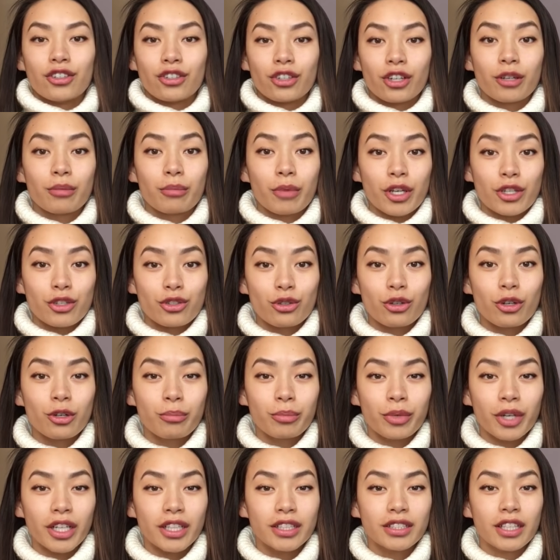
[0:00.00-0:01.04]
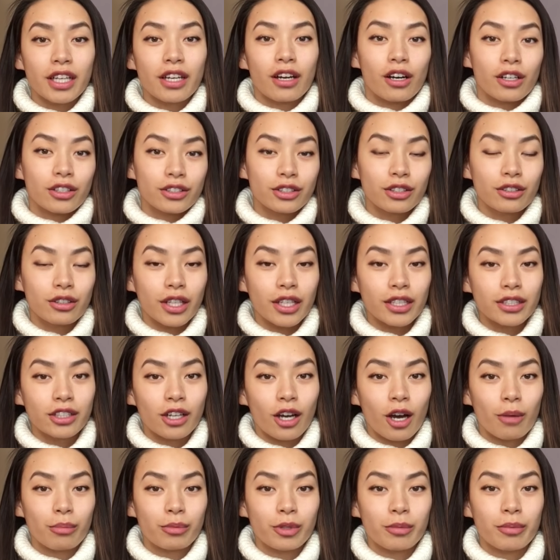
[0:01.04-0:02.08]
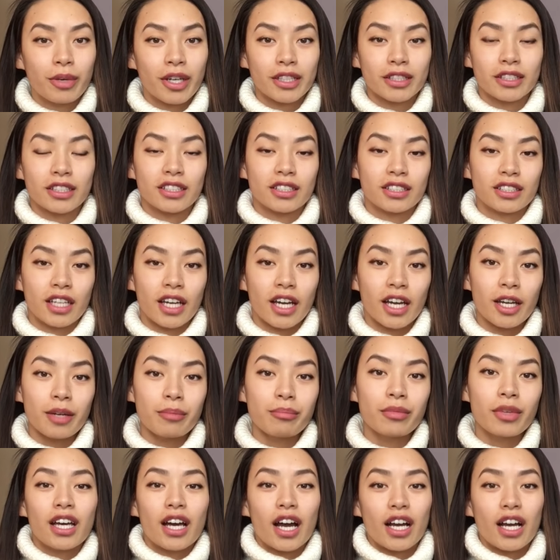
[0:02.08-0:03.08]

During my short breaks, I also like to optimize this time.